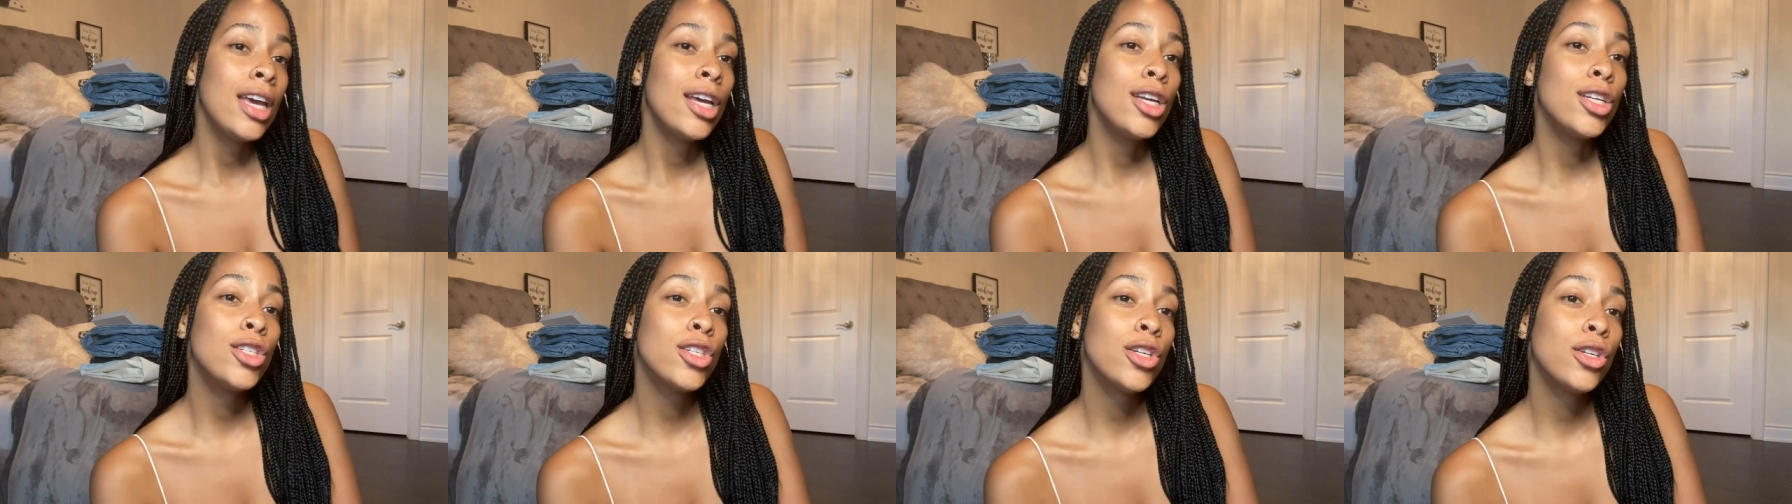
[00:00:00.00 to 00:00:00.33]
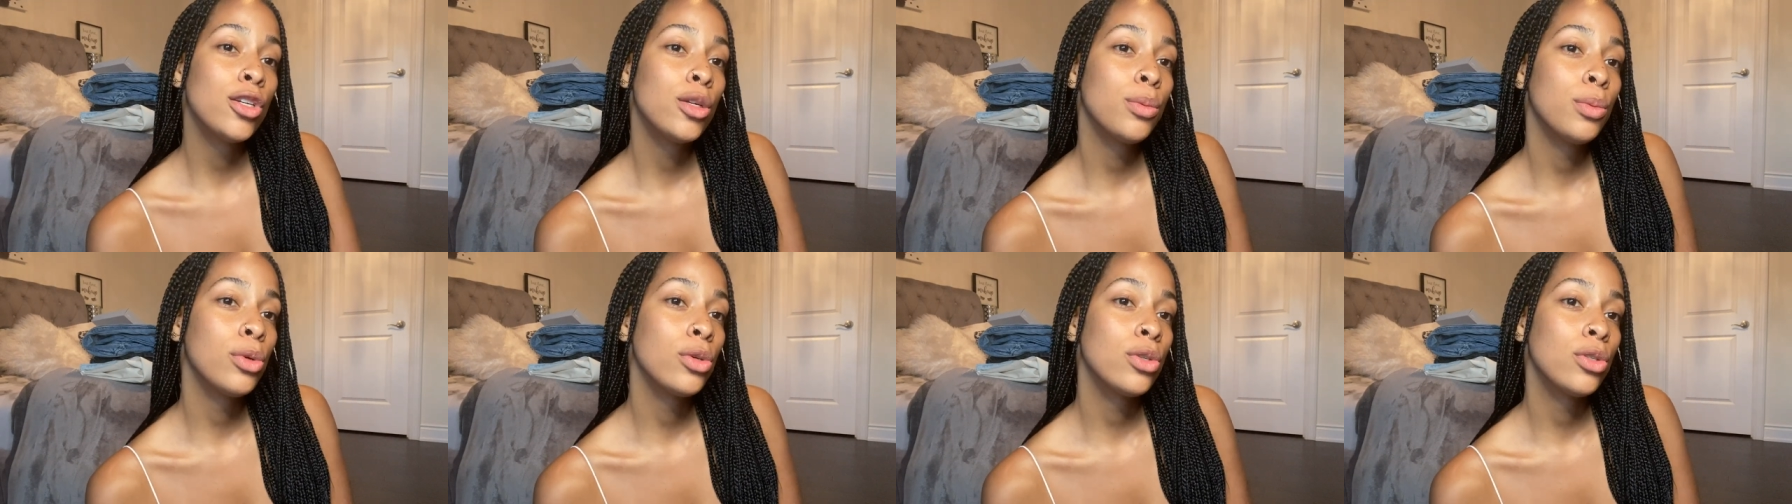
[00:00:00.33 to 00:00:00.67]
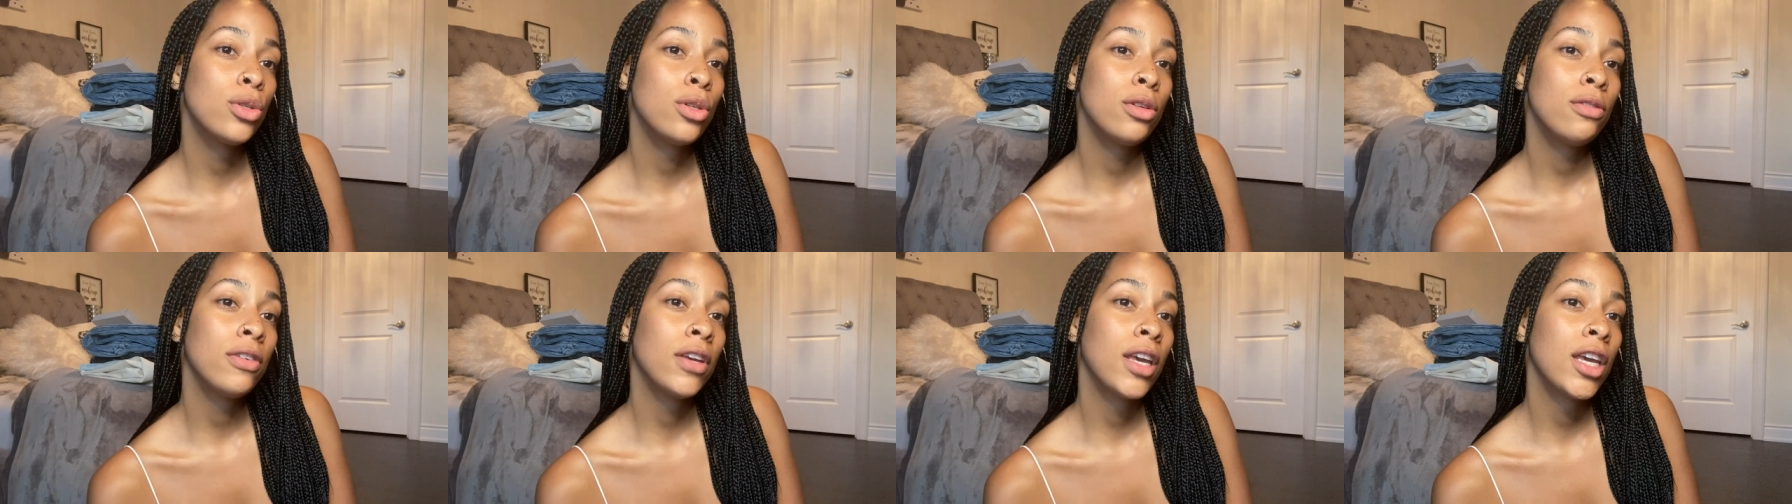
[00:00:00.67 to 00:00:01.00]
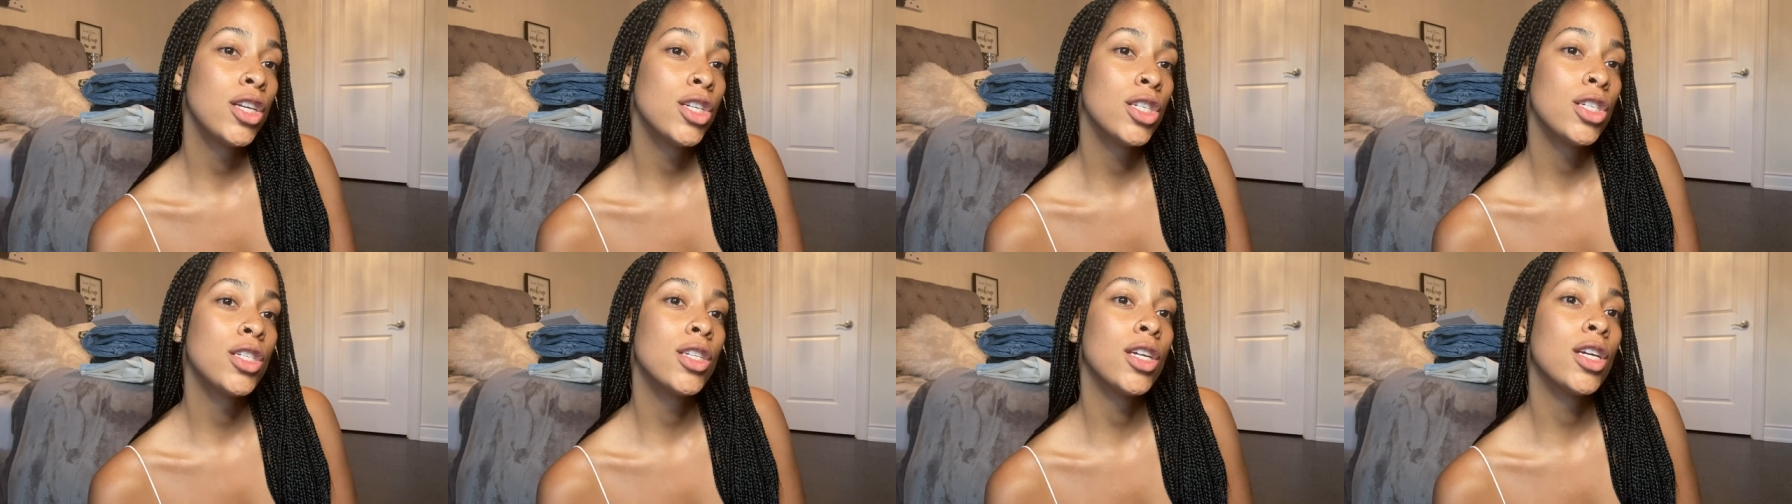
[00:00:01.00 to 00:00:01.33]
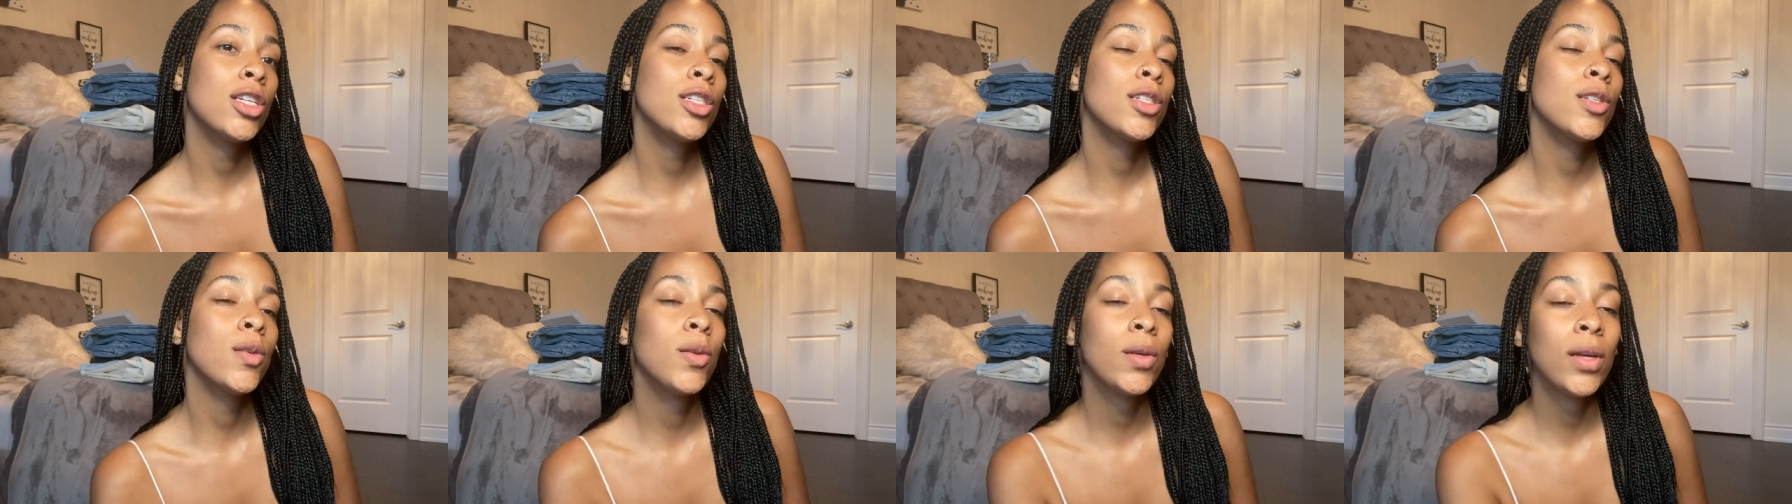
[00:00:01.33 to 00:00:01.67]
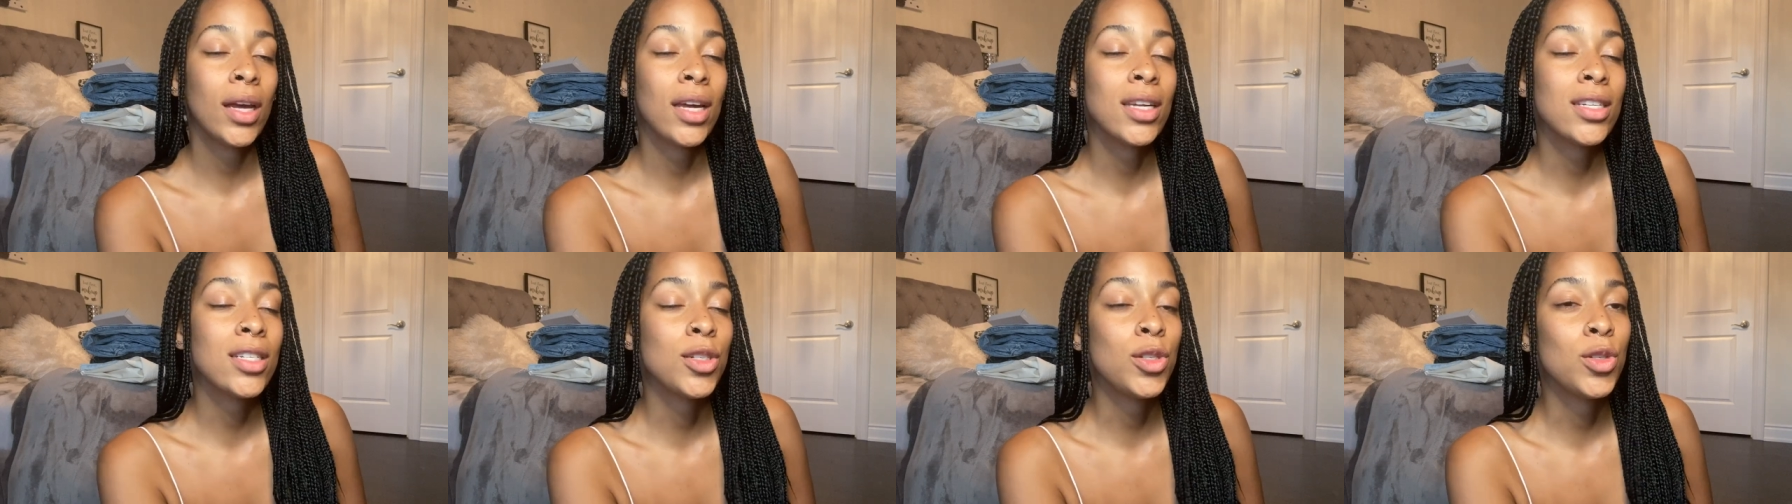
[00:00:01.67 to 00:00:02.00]
and turn your post notifications on so you
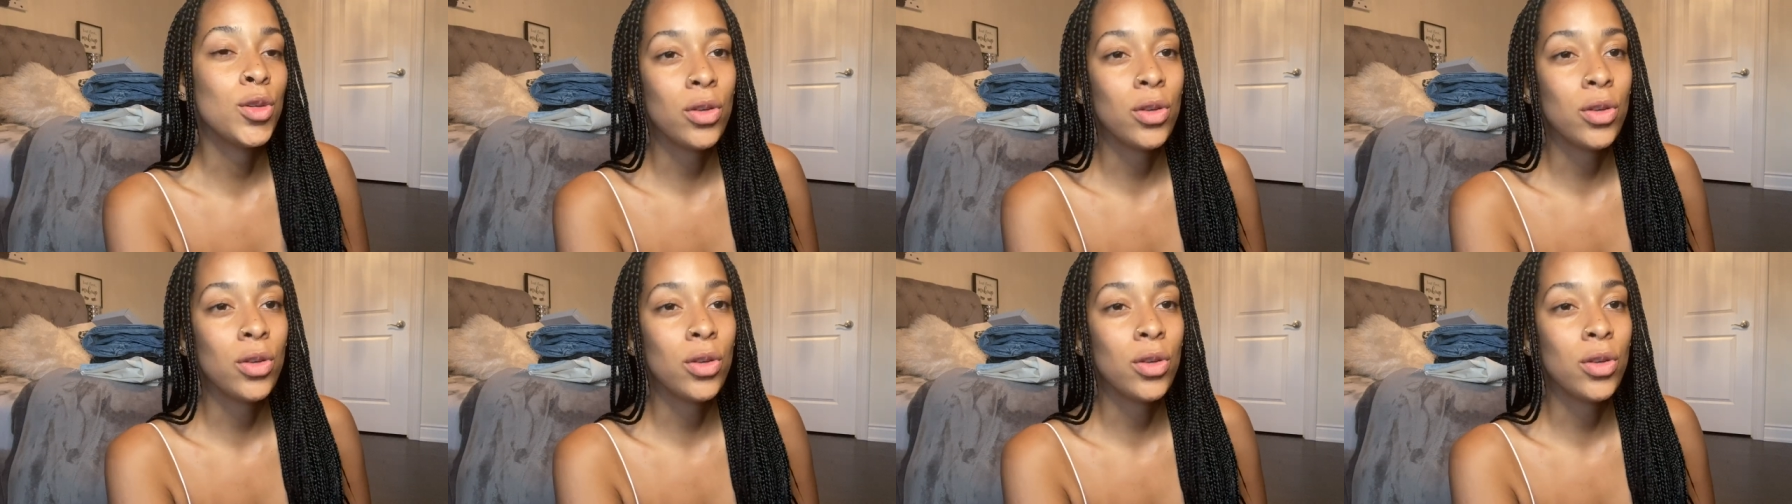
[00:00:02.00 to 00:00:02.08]
guys are